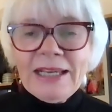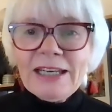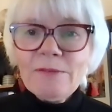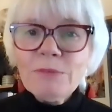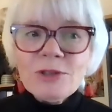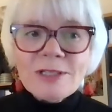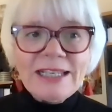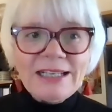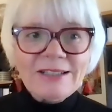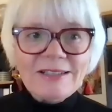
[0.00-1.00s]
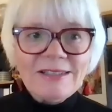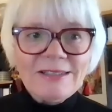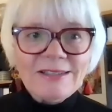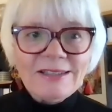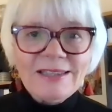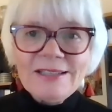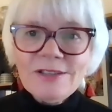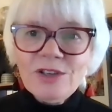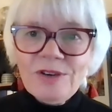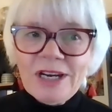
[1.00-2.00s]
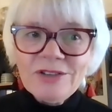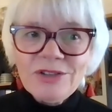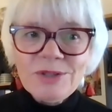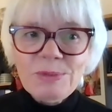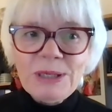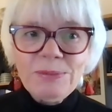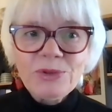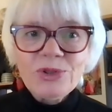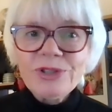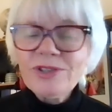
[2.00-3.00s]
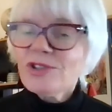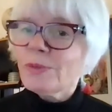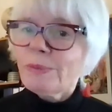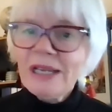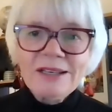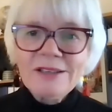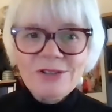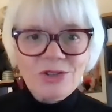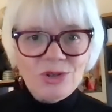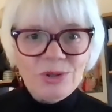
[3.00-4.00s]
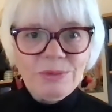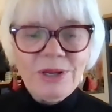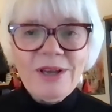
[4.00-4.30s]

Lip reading: Now, mostly unassisted, these courageous people do a stupendous job